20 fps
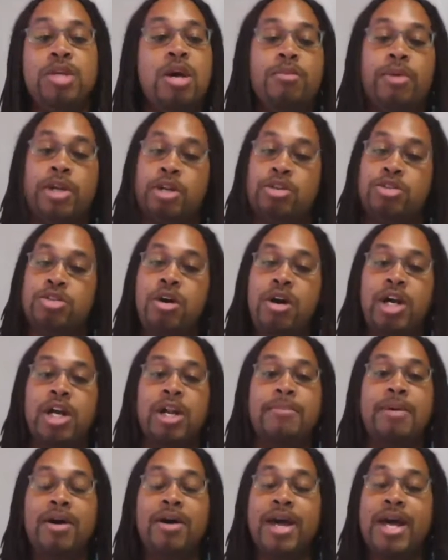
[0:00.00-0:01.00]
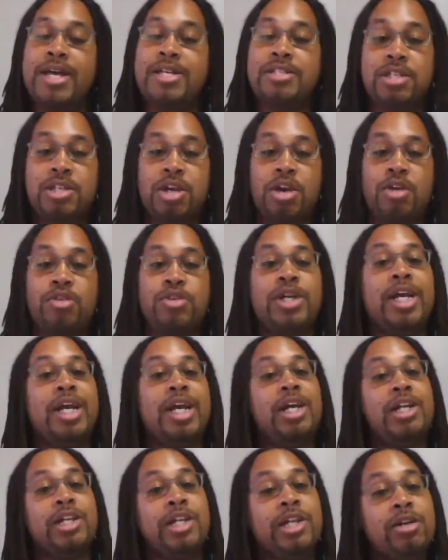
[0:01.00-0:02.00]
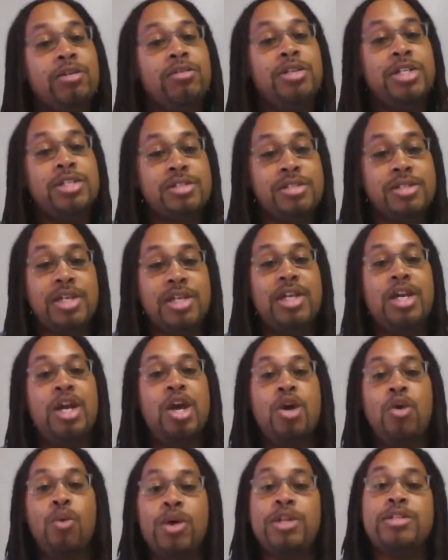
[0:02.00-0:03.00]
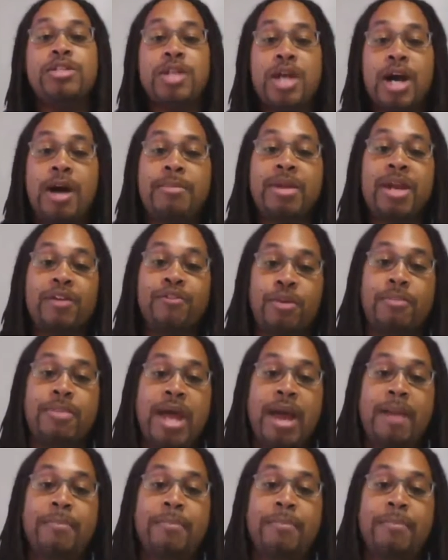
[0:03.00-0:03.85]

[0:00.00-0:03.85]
When you're talking about SEO, you can clearly see what's coming from that